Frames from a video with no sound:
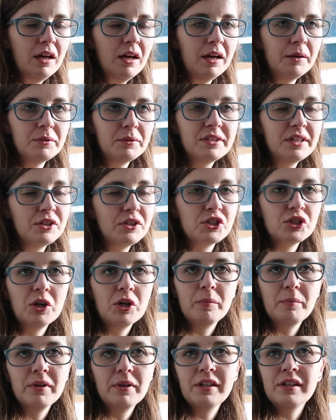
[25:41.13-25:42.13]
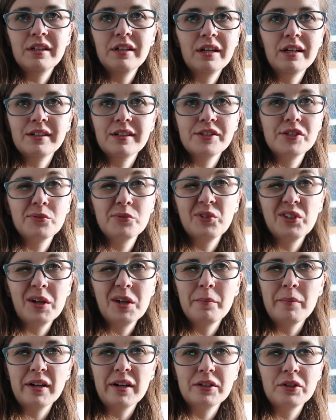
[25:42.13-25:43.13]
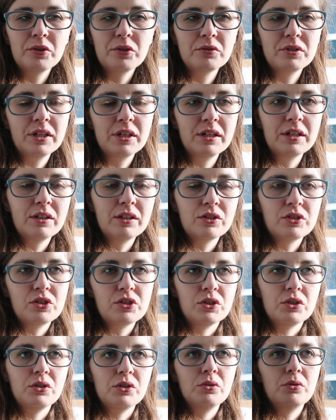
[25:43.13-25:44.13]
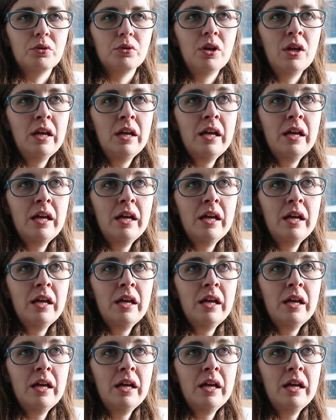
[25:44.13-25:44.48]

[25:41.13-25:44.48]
I was done shopping and I just wanted to come back to the hotel so